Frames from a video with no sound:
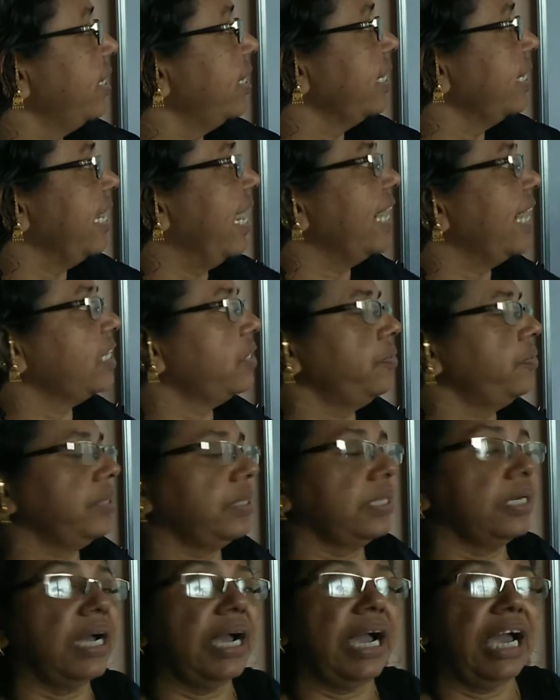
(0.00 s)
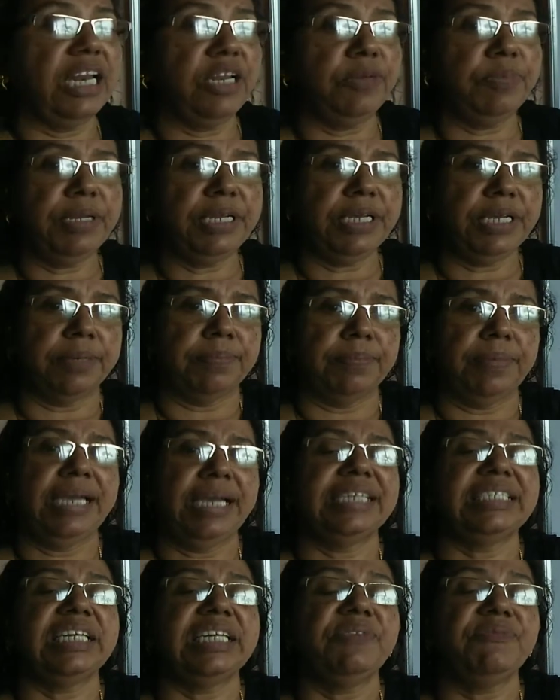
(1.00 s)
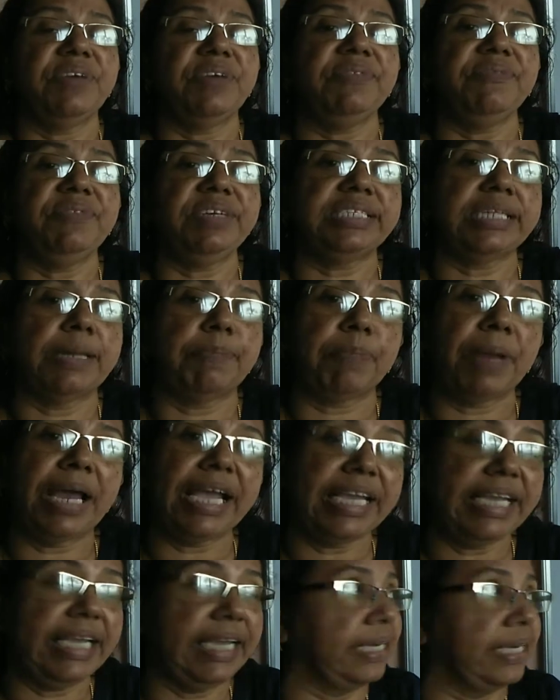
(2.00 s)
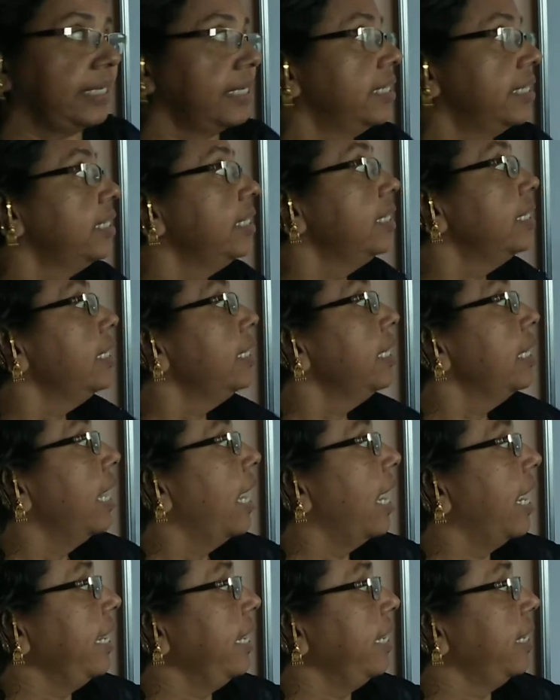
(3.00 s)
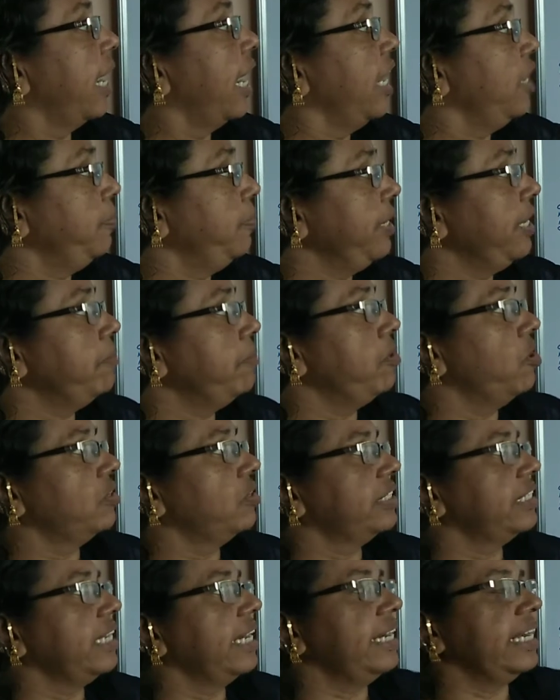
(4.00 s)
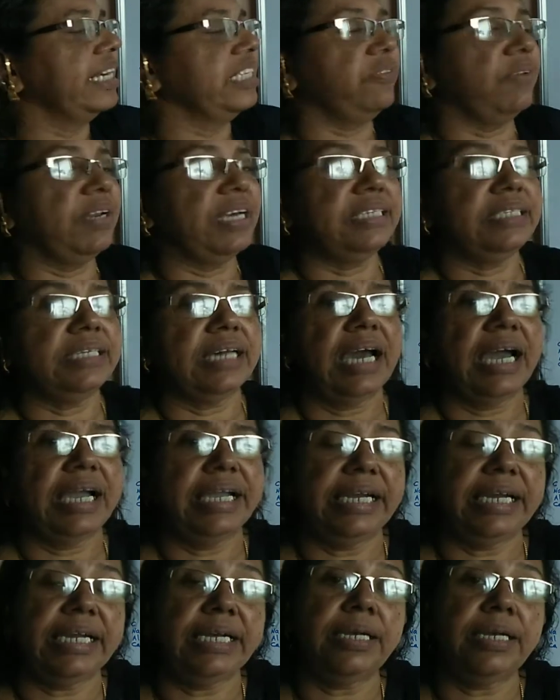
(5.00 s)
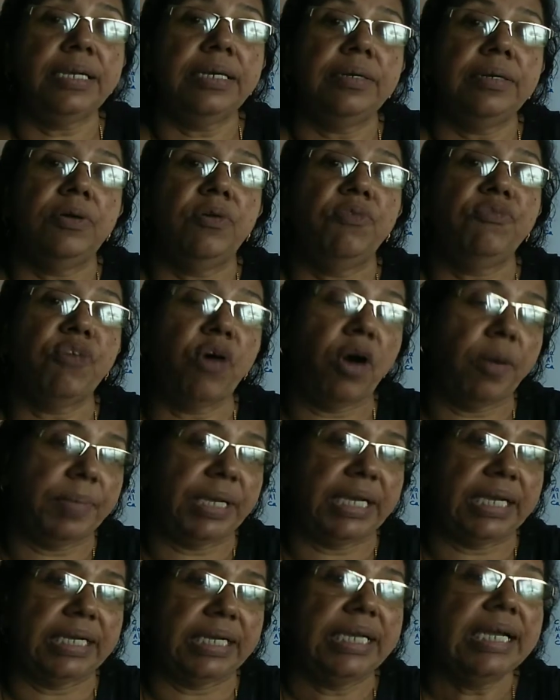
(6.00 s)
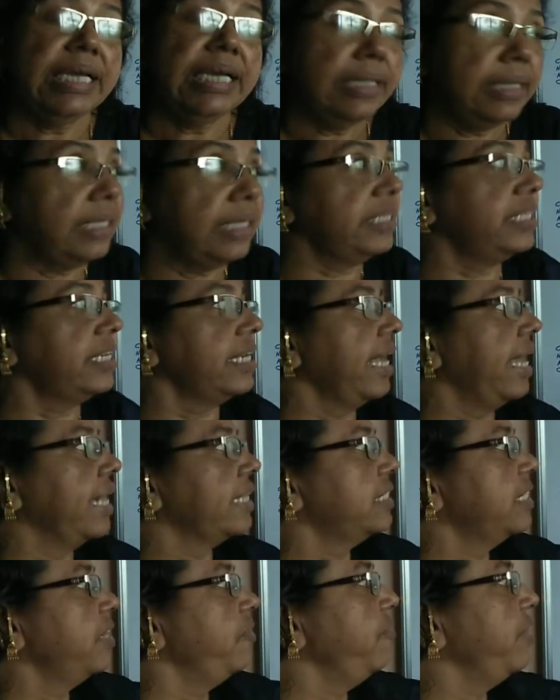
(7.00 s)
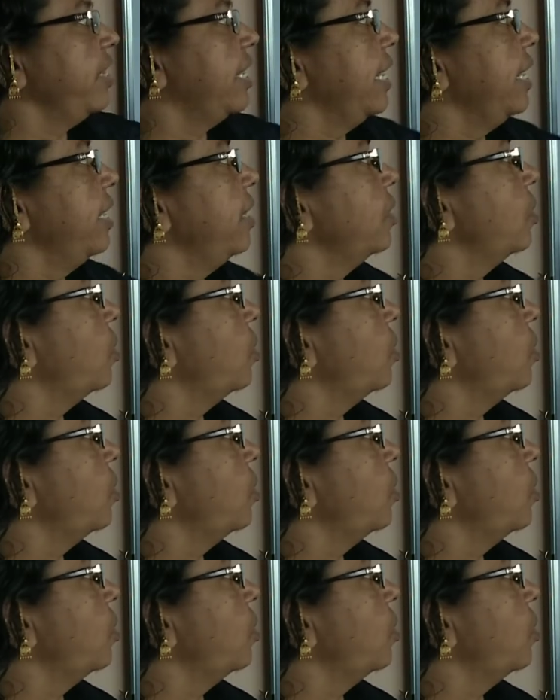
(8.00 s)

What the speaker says: reacts with aluminium, as and when we supply heat, aluminium oxide as well as iron forming. This reaction we can